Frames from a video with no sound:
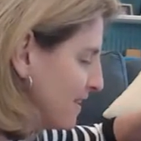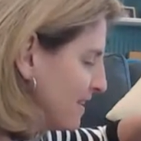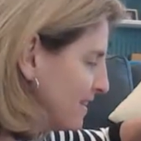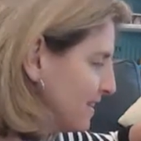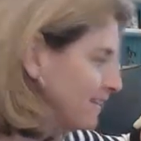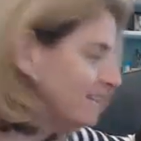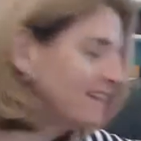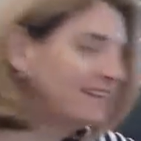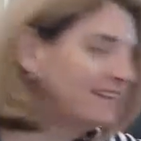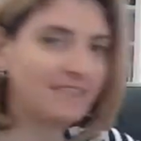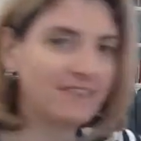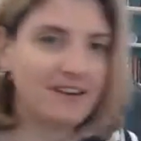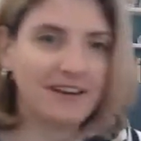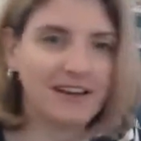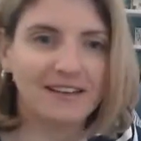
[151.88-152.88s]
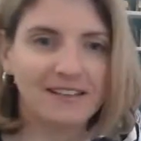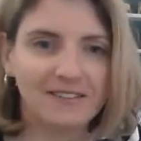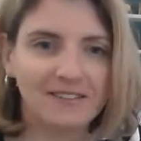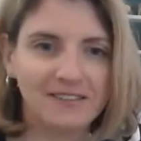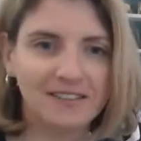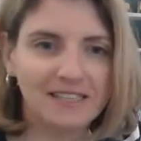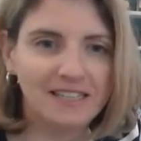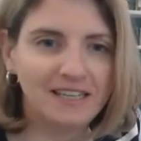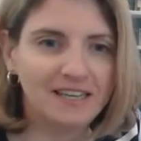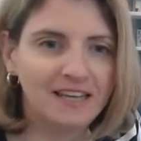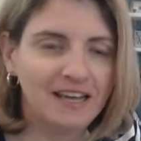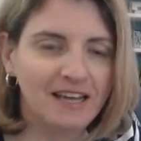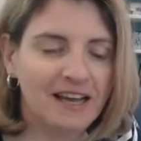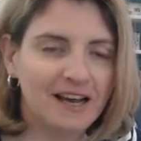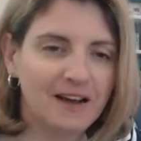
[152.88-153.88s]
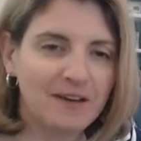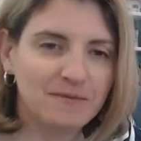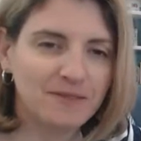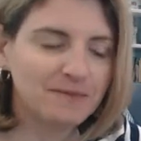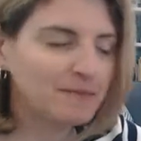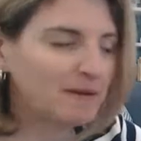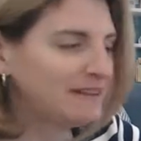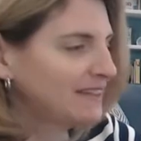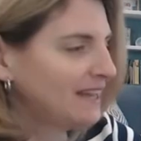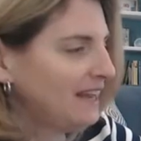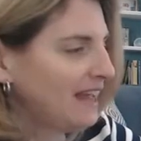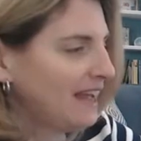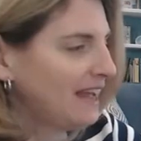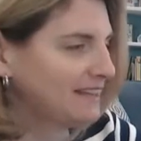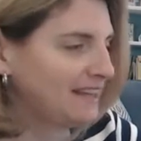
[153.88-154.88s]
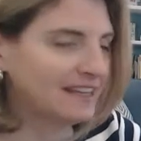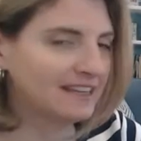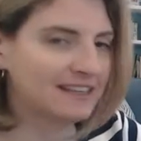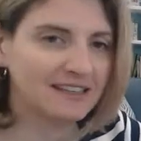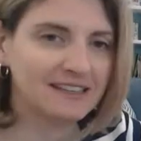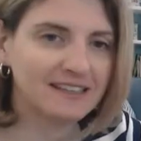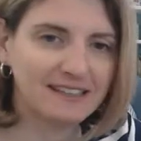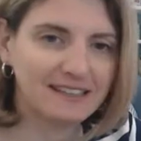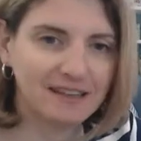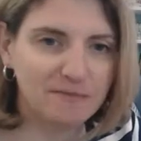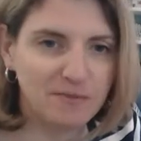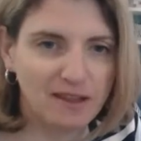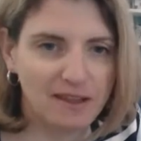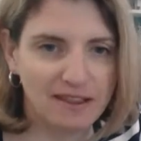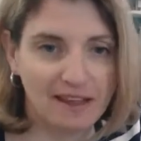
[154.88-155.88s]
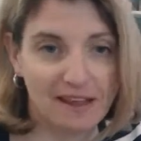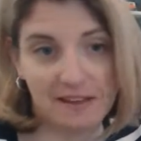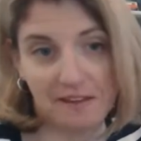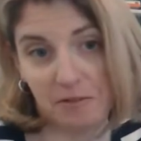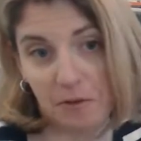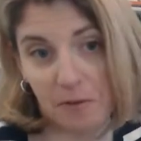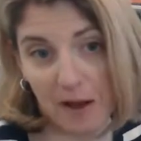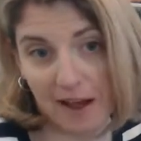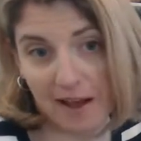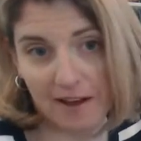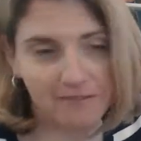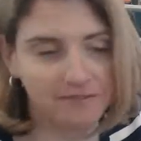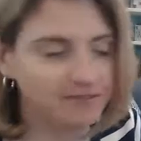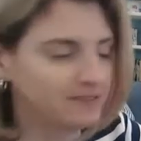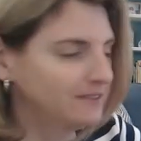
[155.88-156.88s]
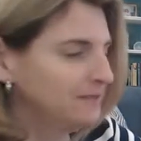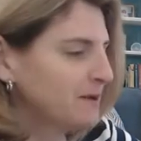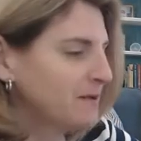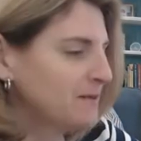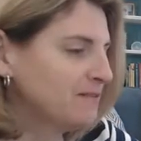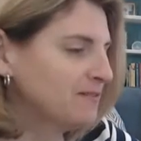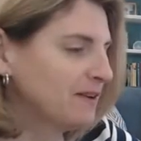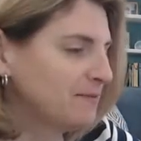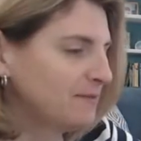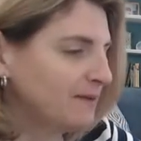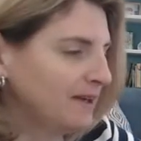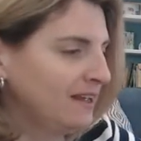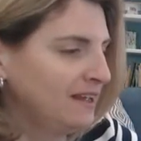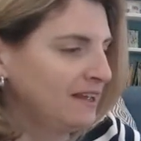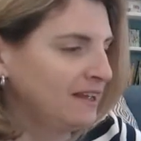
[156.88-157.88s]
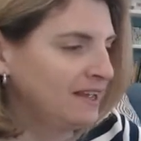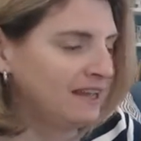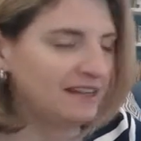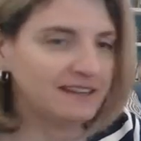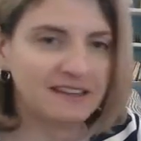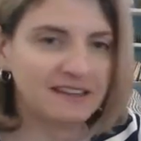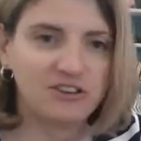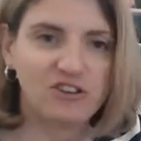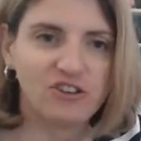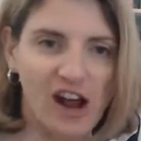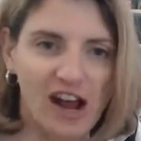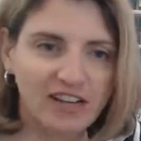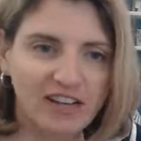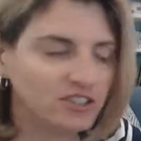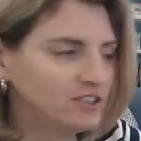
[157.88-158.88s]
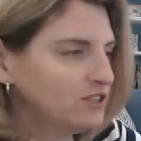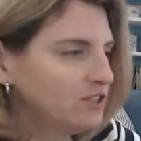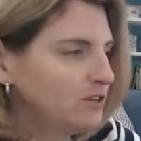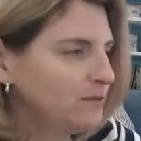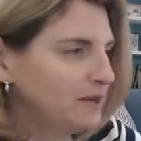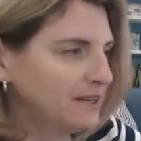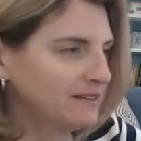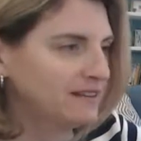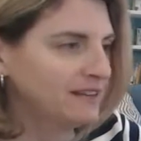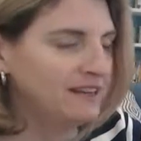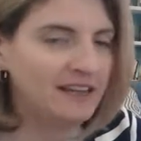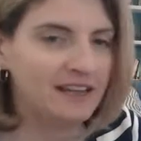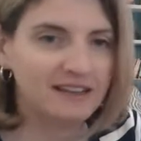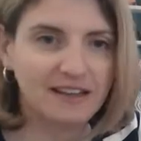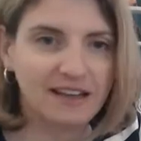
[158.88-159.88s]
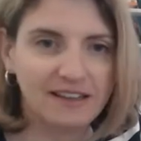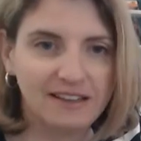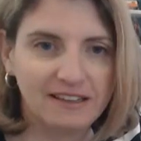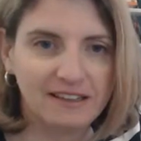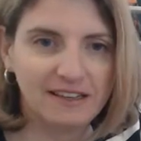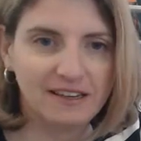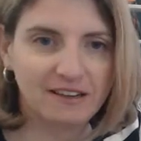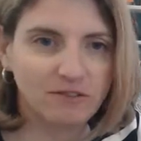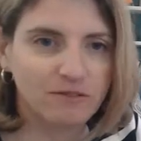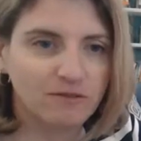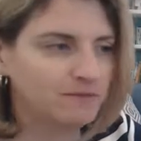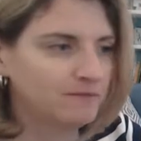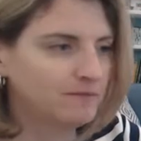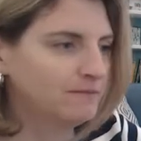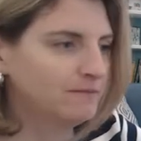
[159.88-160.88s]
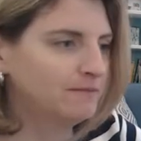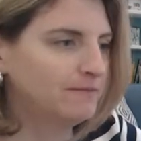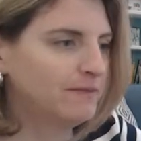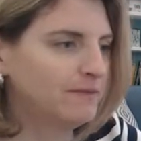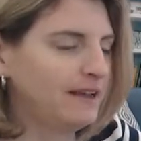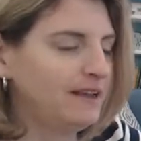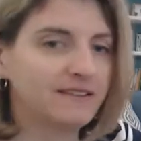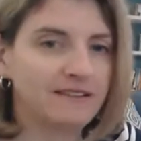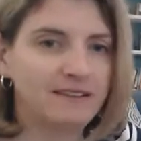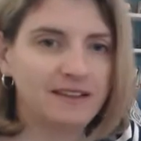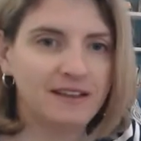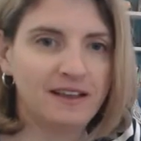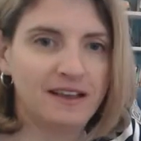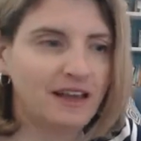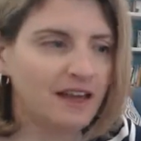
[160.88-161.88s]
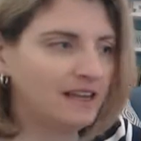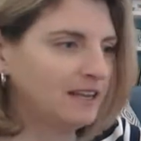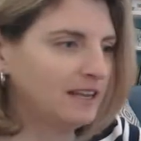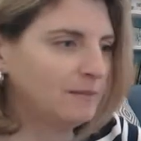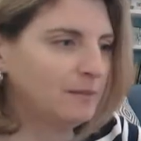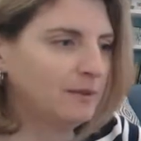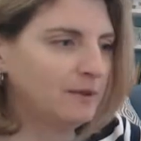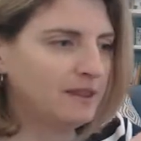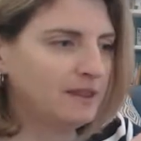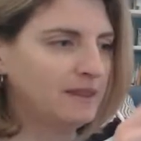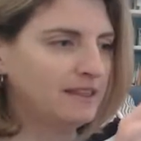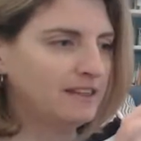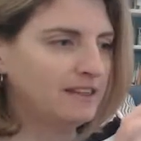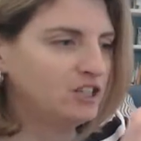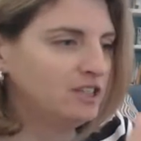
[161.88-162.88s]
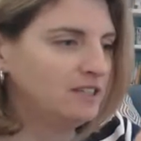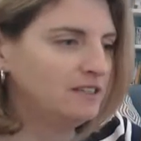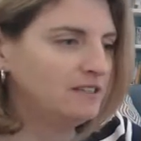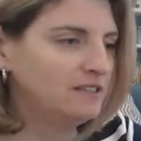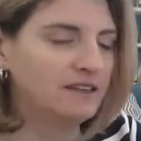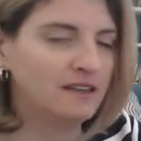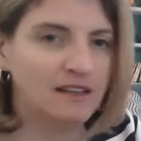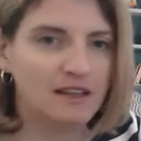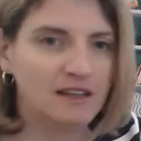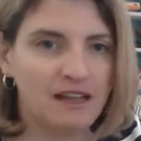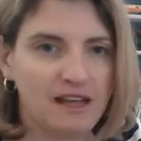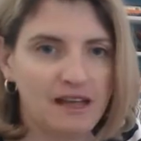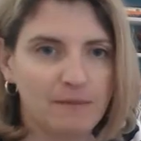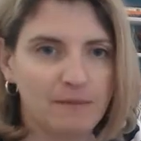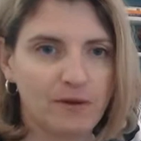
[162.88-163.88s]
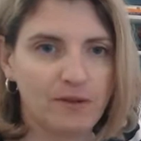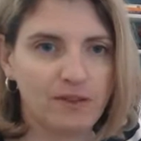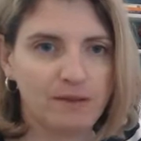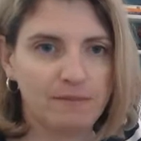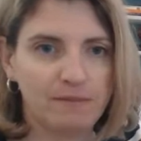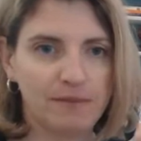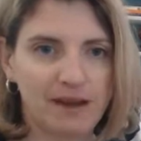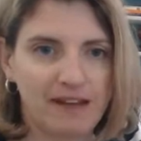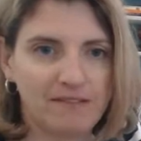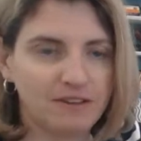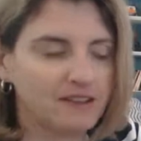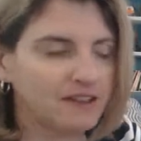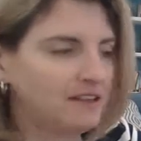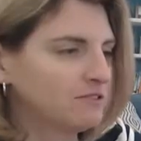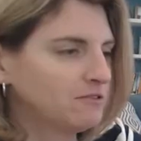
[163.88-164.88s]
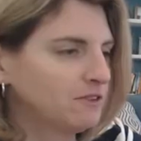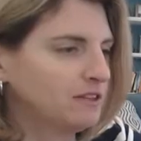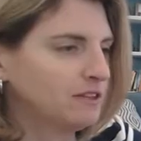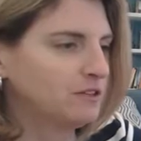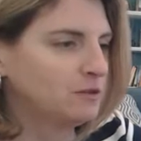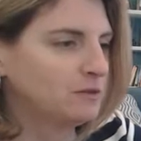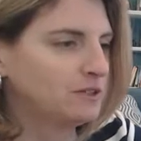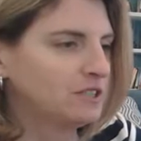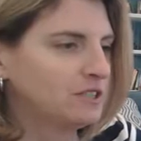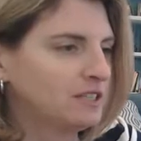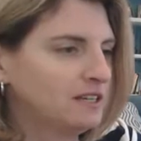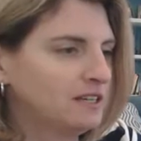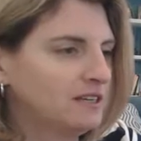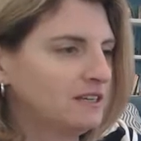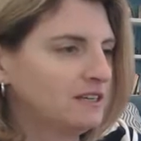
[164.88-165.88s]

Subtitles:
This is a different kind of squishy. My son has this. This is something that if you have, it might be fun, but it's a distraction too, because it's got these little mice and you can put them in the cheese and pull them, but everything is really squishy.